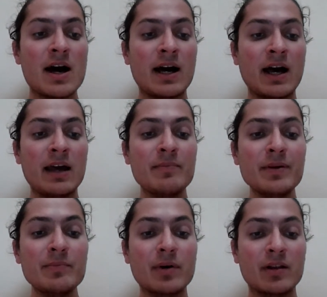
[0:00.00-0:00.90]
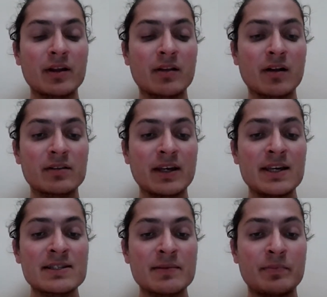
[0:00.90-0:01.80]
A hyperpolyglot
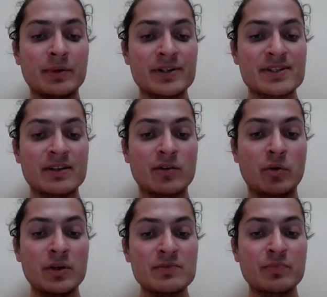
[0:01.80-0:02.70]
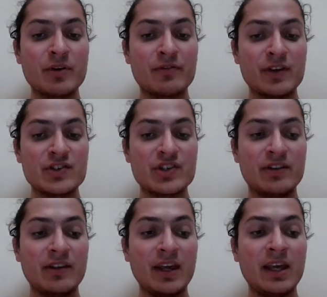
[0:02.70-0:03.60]
is a person who is
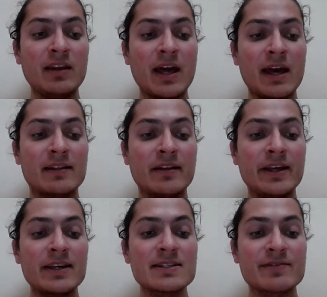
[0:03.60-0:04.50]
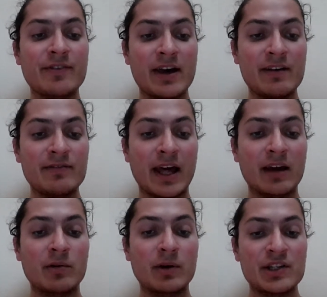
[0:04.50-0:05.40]
proficient in at least five
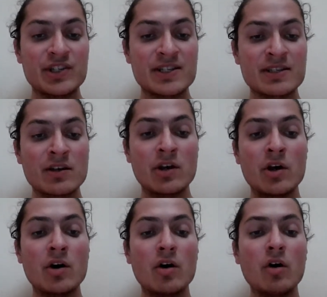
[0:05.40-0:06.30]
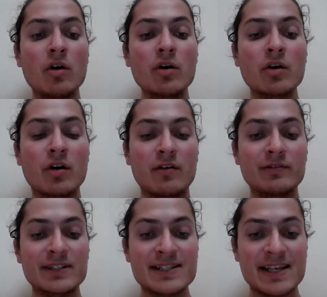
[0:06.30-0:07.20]
languages or
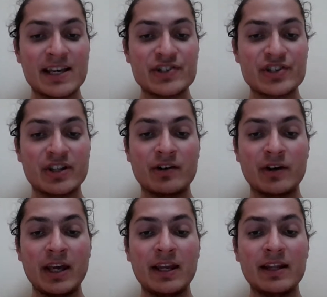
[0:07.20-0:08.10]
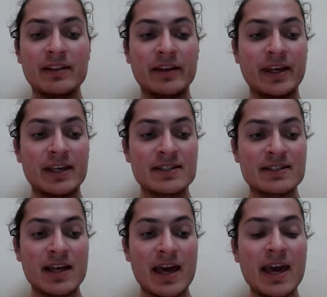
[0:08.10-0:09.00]
conversational in at least
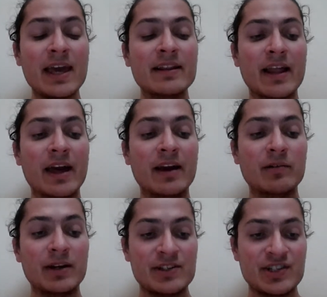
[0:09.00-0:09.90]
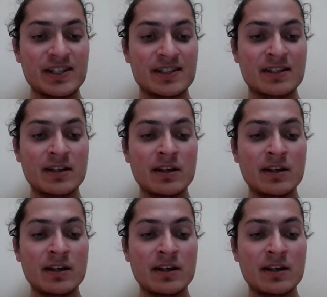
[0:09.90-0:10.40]
eight languages.